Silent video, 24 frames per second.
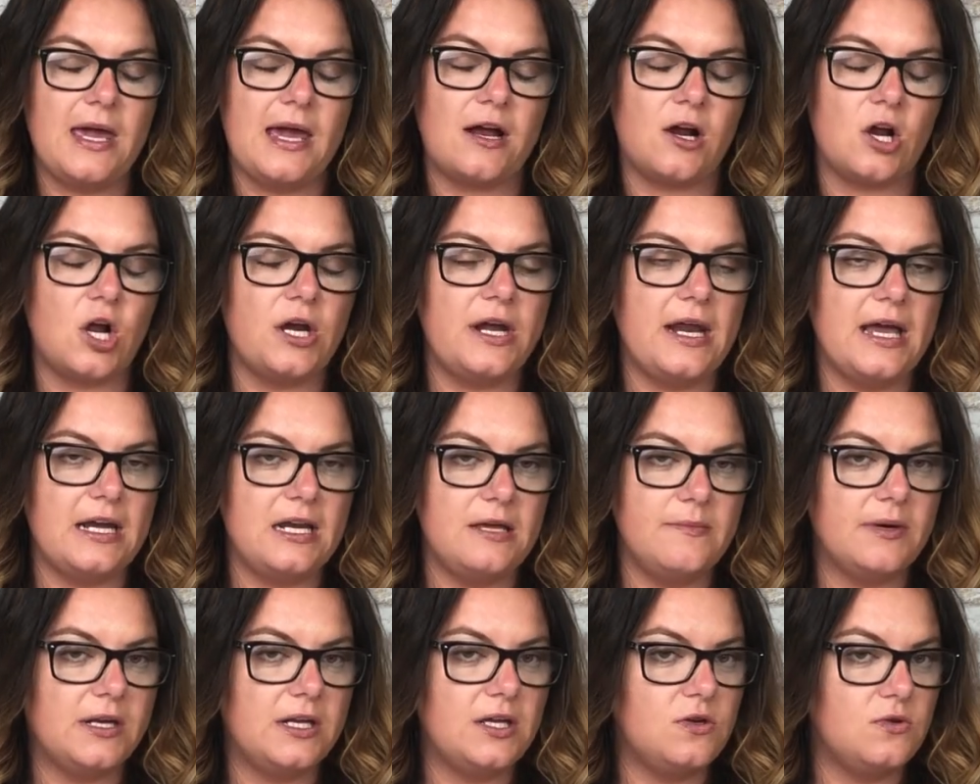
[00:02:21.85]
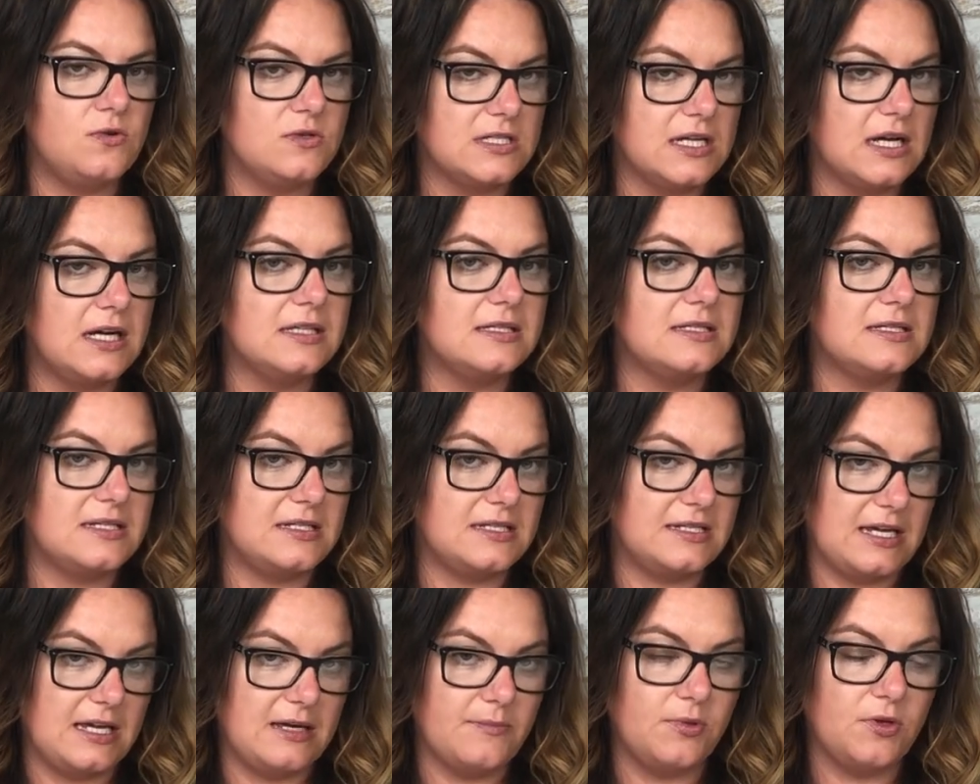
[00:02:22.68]
care on anybody who's
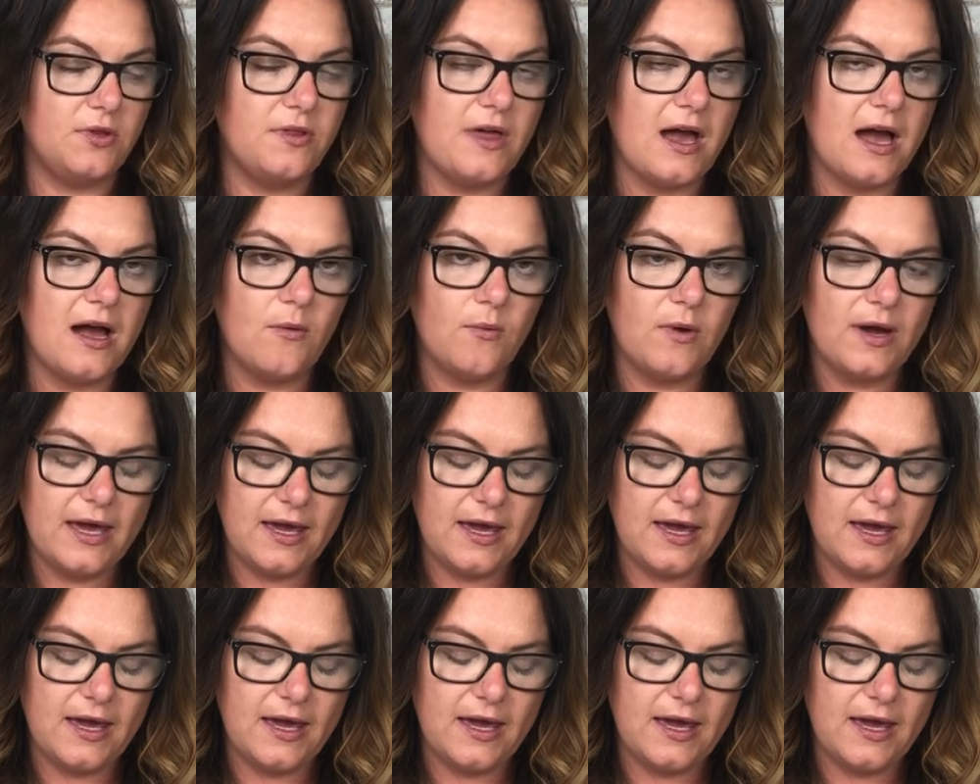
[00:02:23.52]
unstable that